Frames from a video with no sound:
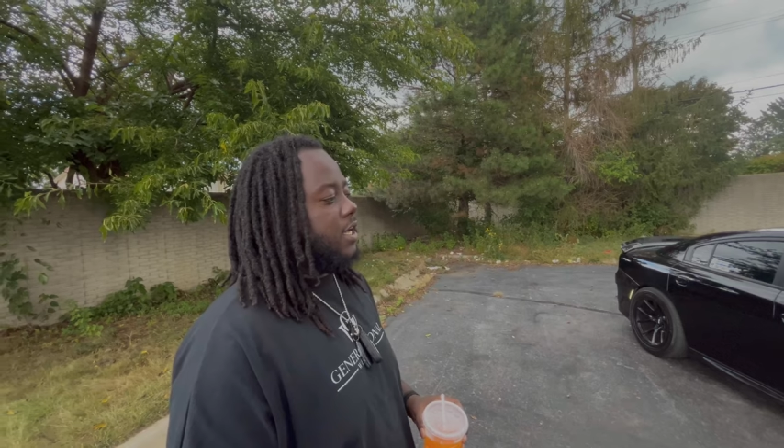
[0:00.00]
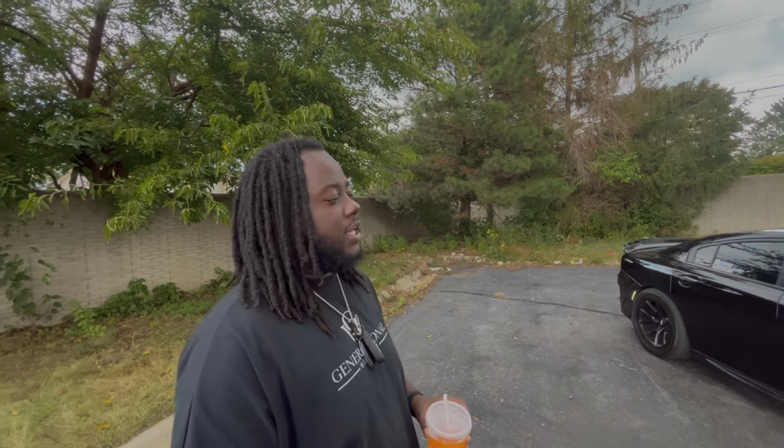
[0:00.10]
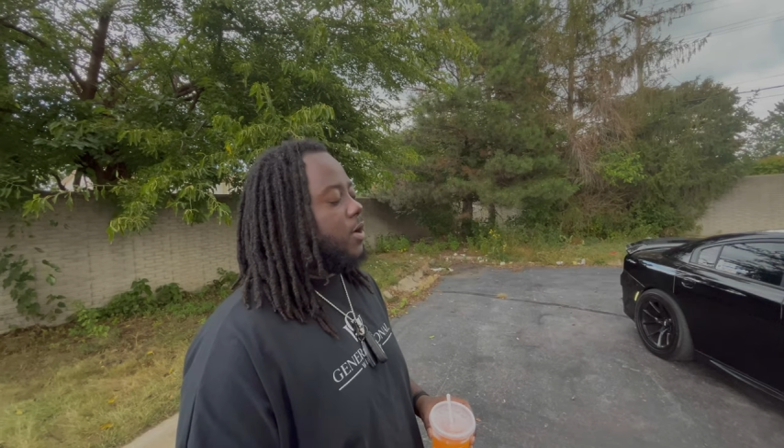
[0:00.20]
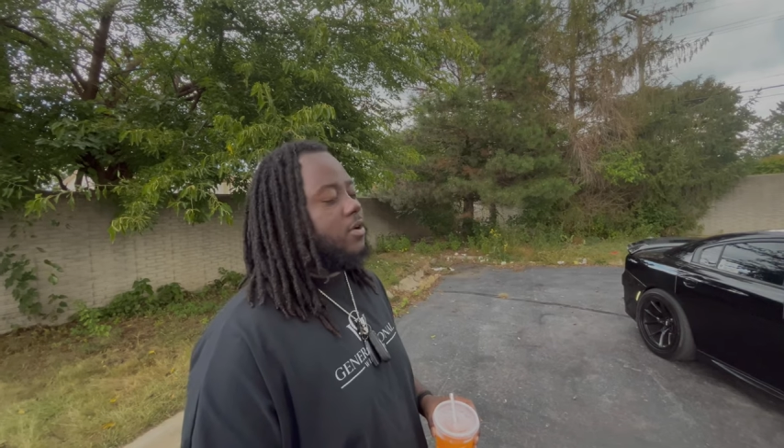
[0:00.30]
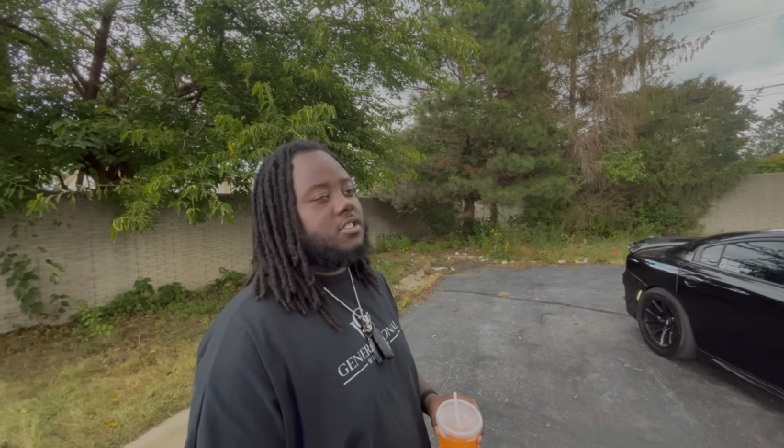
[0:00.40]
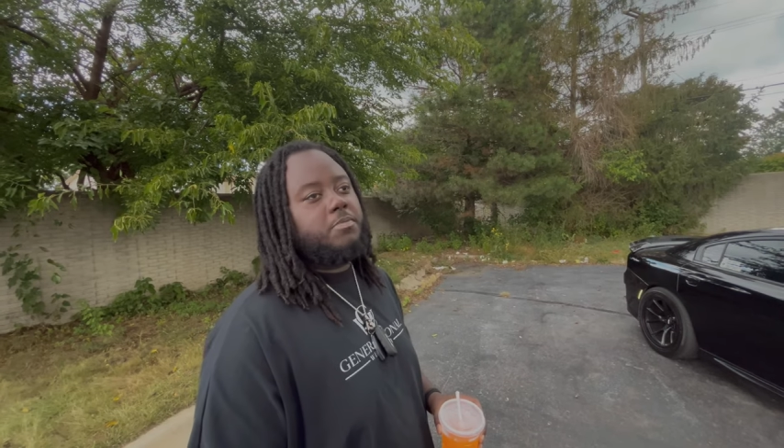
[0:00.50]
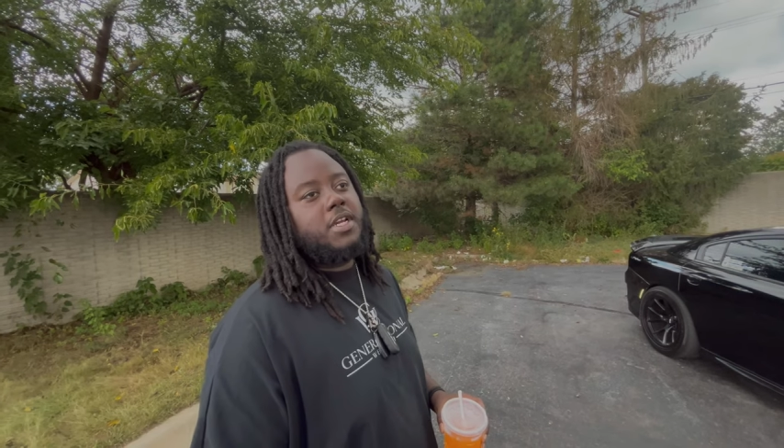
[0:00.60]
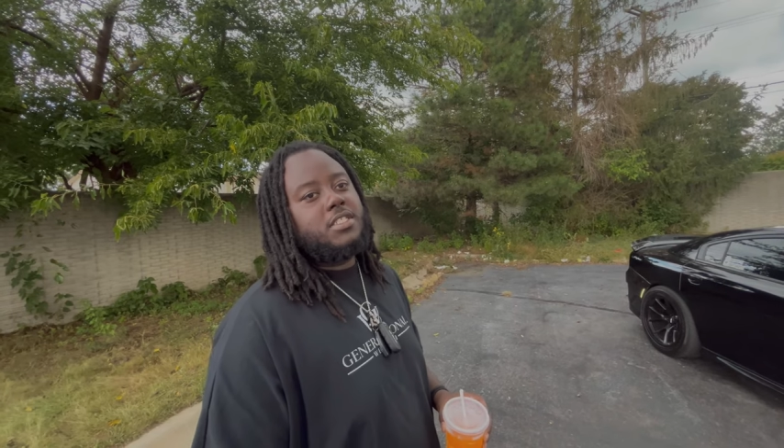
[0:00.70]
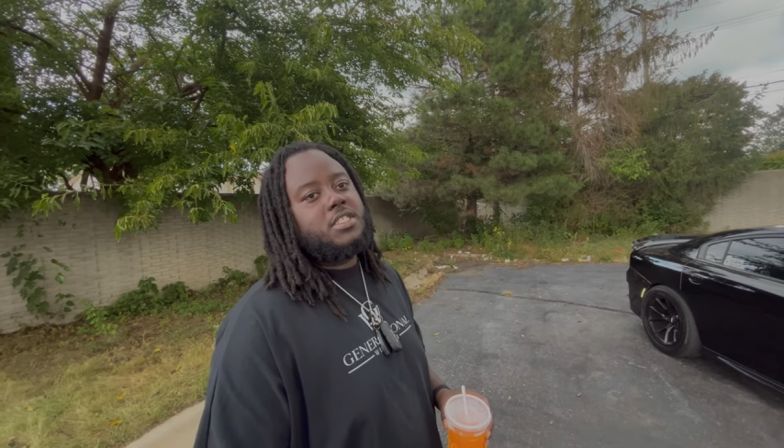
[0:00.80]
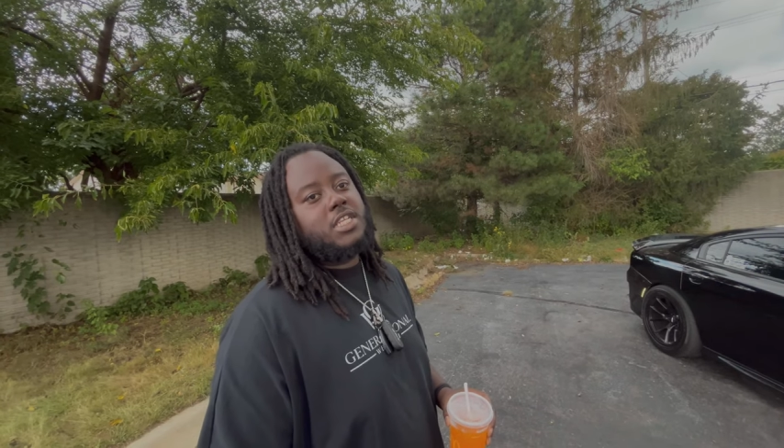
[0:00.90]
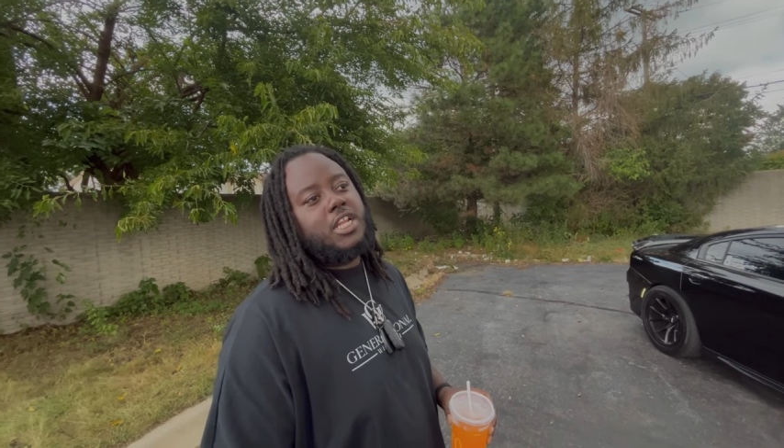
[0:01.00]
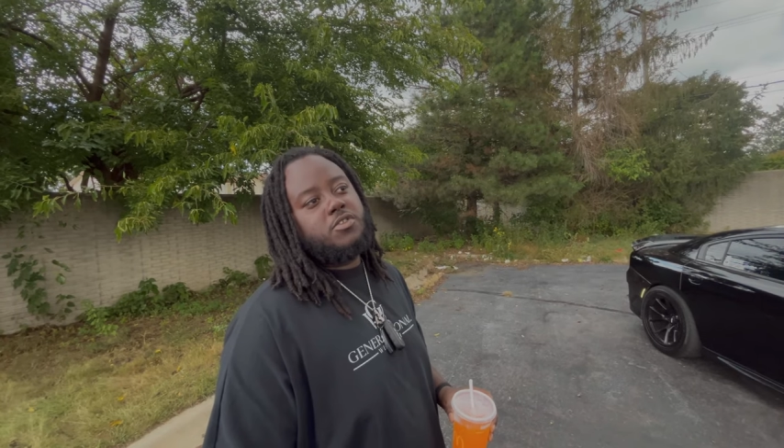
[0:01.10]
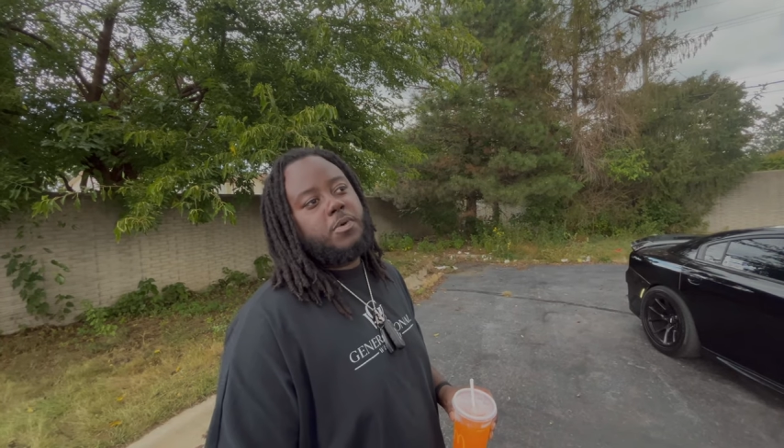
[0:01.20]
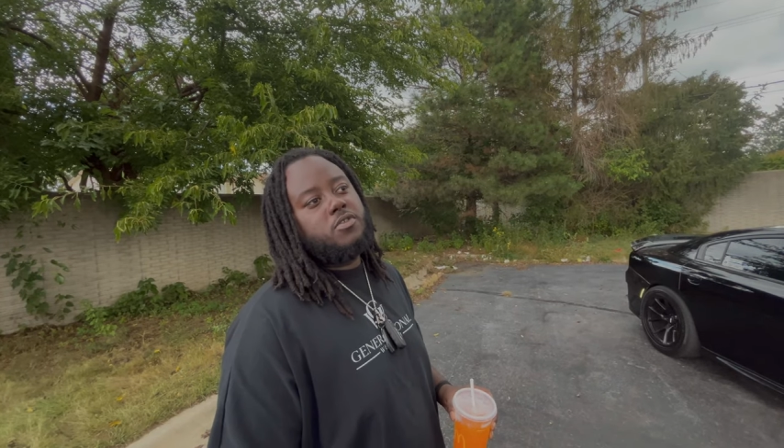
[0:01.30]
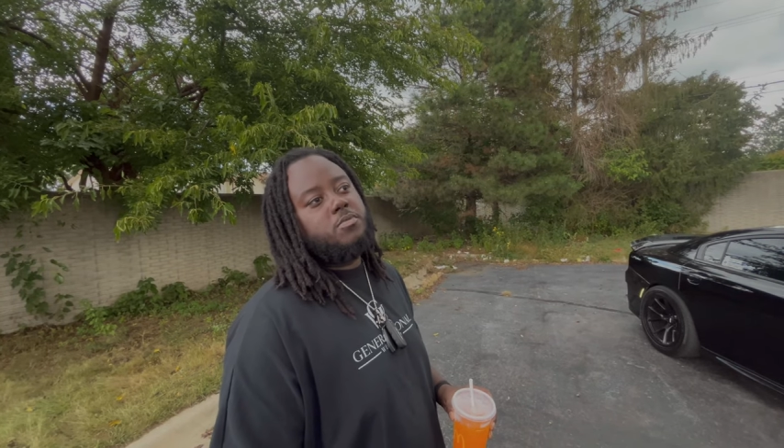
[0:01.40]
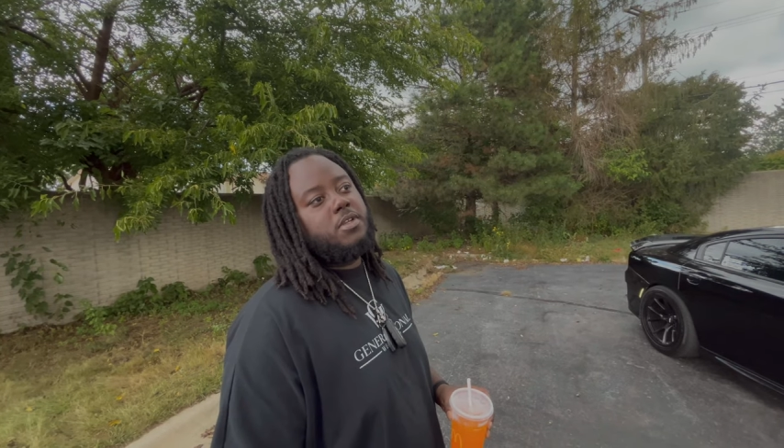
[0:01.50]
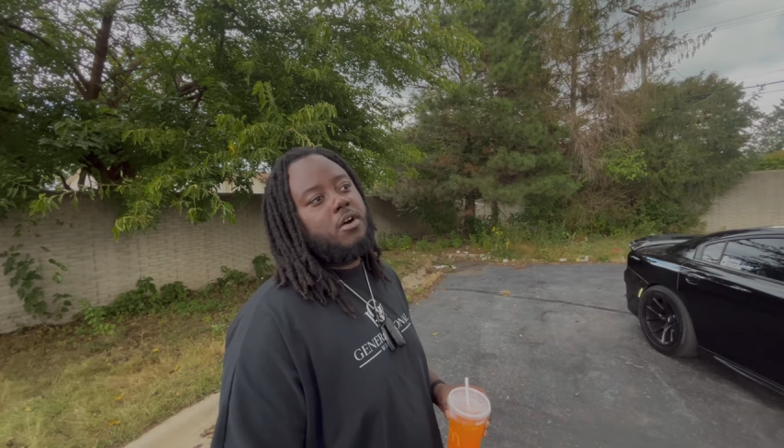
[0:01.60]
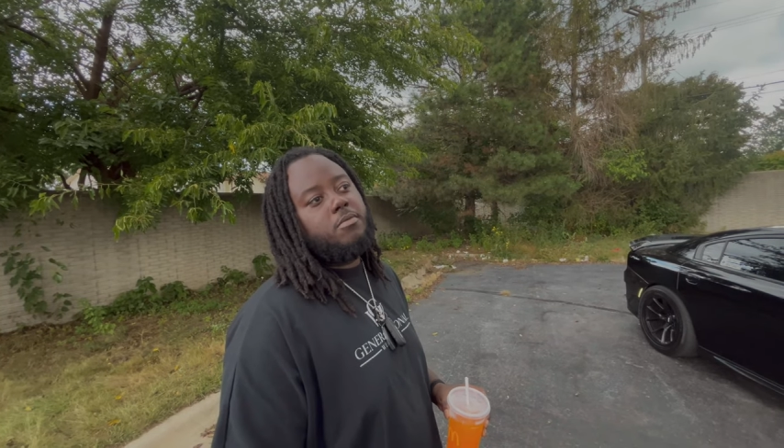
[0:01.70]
And they wasn't as big as he said they were supposed to be though,